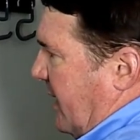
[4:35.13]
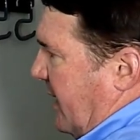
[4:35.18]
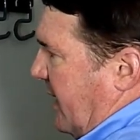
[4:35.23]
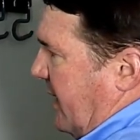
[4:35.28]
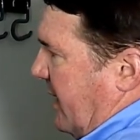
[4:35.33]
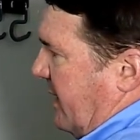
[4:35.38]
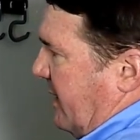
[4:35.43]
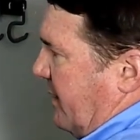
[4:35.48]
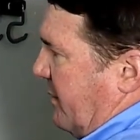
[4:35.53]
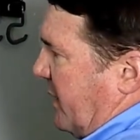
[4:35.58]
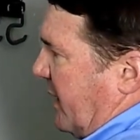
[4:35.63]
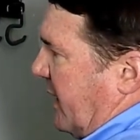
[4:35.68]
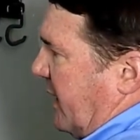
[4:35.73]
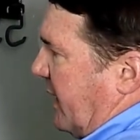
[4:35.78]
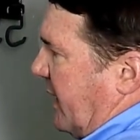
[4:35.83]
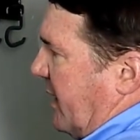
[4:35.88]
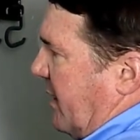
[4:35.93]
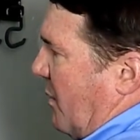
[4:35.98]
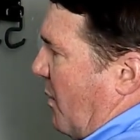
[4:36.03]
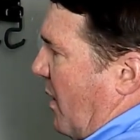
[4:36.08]
and we're gonna
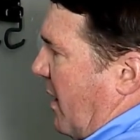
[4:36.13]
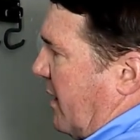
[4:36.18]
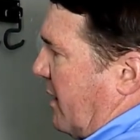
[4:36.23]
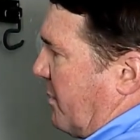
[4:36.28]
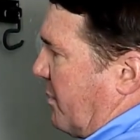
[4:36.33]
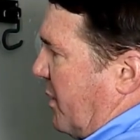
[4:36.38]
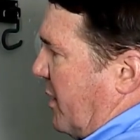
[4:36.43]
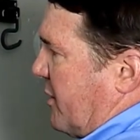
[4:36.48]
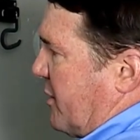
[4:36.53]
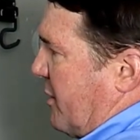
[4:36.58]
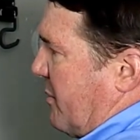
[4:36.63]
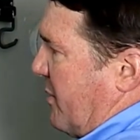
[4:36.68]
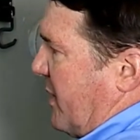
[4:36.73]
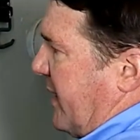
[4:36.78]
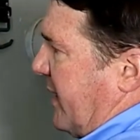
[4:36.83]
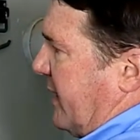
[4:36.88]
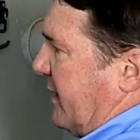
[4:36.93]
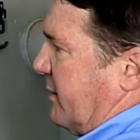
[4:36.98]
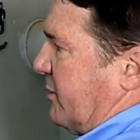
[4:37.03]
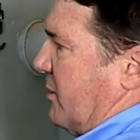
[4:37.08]
get a water pressure
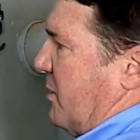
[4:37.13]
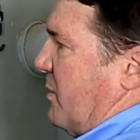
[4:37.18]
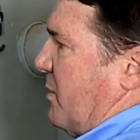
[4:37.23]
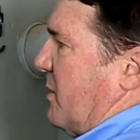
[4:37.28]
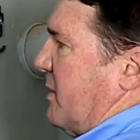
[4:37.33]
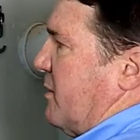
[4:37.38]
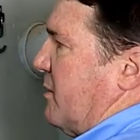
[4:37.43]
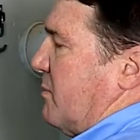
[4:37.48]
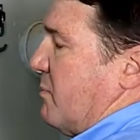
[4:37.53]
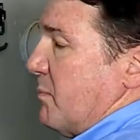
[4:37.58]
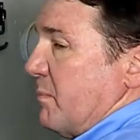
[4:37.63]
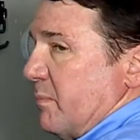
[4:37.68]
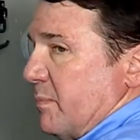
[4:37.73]
reading. So when you